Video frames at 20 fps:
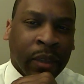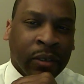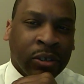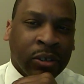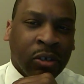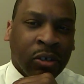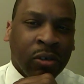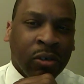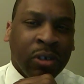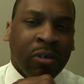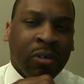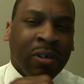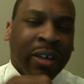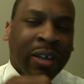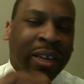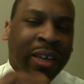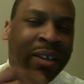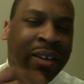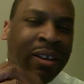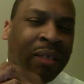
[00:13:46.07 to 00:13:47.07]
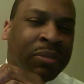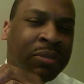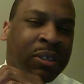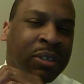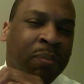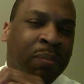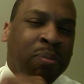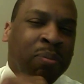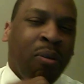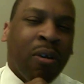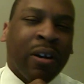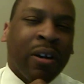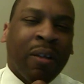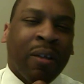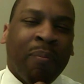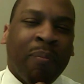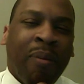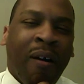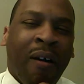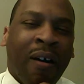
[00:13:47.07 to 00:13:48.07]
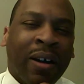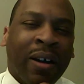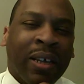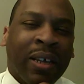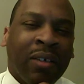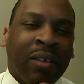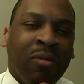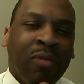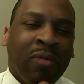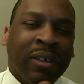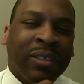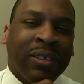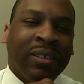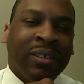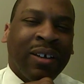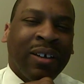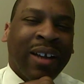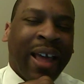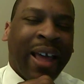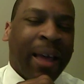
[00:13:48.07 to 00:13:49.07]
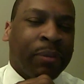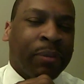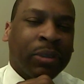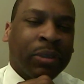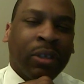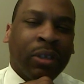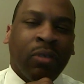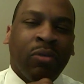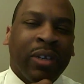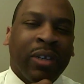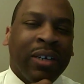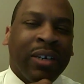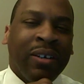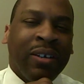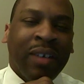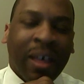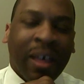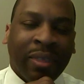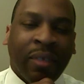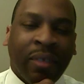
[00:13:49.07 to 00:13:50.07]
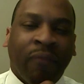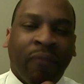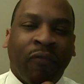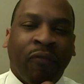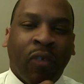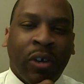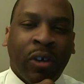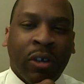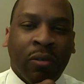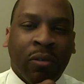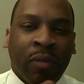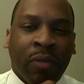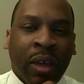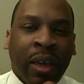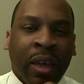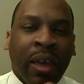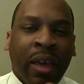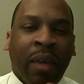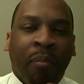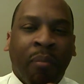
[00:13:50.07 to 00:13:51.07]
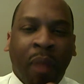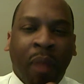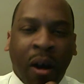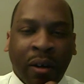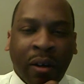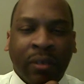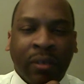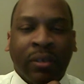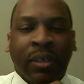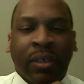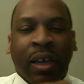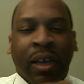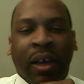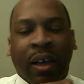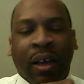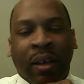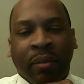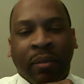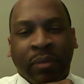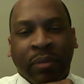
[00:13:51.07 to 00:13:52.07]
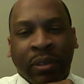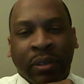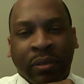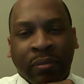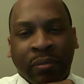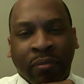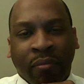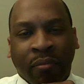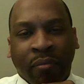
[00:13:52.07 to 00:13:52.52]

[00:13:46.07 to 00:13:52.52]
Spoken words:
So you will end up supporting a party who has done absolutely nothing for you in modern times.